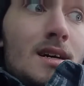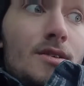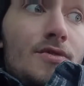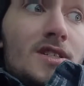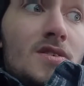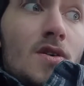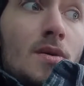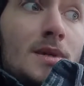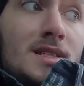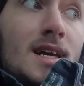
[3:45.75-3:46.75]
Defensive
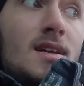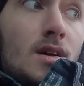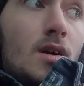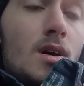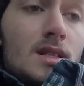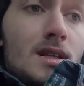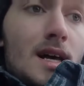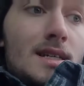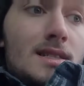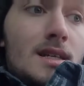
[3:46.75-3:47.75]
armies tend to cost
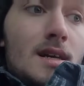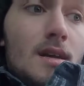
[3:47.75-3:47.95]
less.